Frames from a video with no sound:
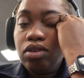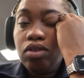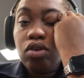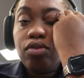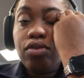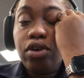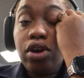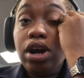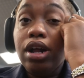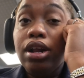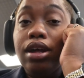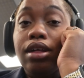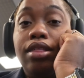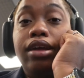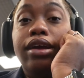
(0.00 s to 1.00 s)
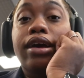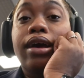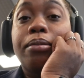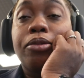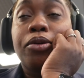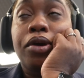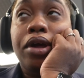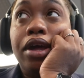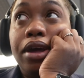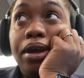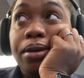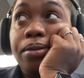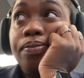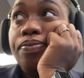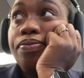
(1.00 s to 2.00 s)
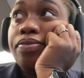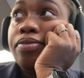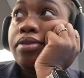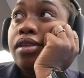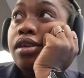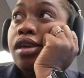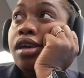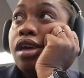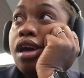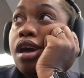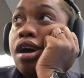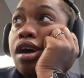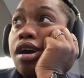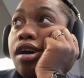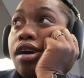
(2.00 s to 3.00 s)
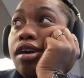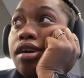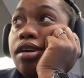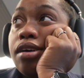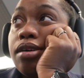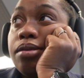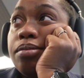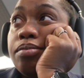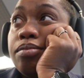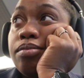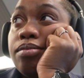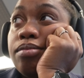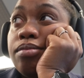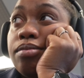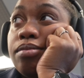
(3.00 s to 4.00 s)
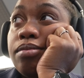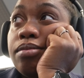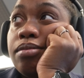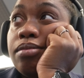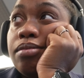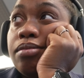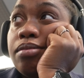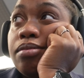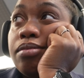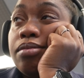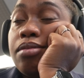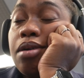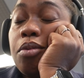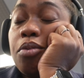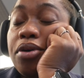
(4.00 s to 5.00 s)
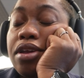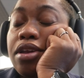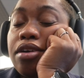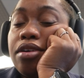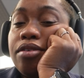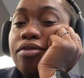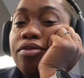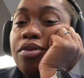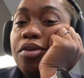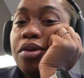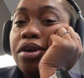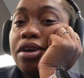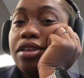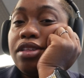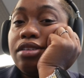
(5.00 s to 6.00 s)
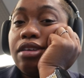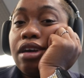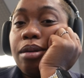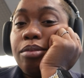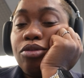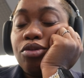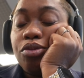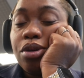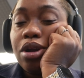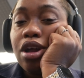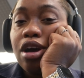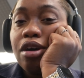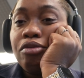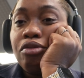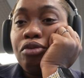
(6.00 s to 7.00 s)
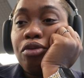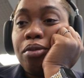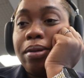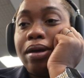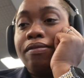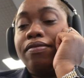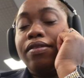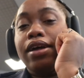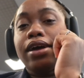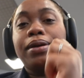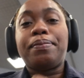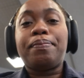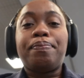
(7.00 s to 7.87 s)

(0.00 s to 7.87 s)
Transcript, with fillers: overall I think I'm okay um, I'm waiting for the time to run off for my flight